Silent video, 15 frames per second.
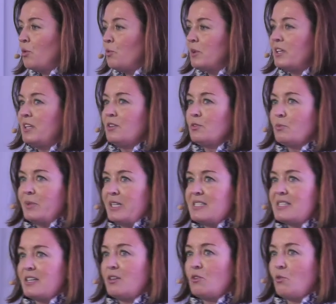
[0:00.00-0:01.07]
Really, the
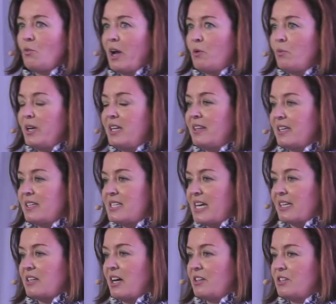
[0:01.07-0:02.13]
reason why we think
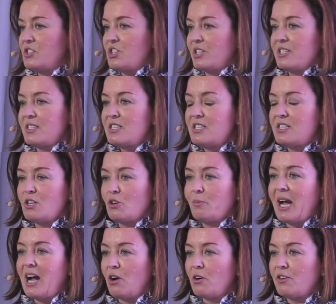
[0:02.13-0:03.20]
technology is so
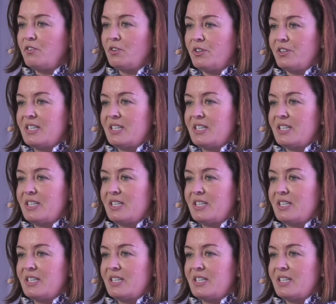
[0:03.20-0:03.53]
powerful